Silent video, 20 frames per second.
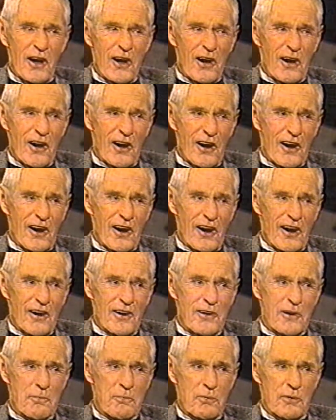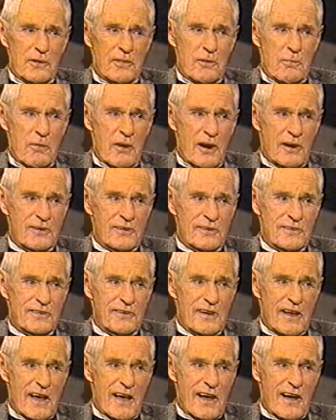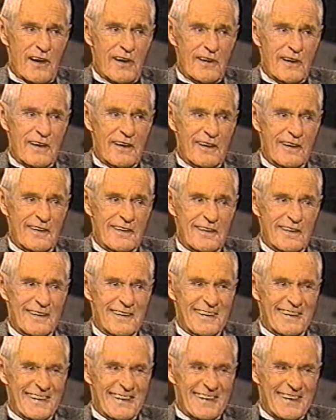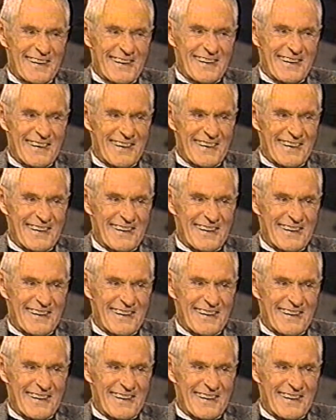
Oh, you're putting the Martians down, huh?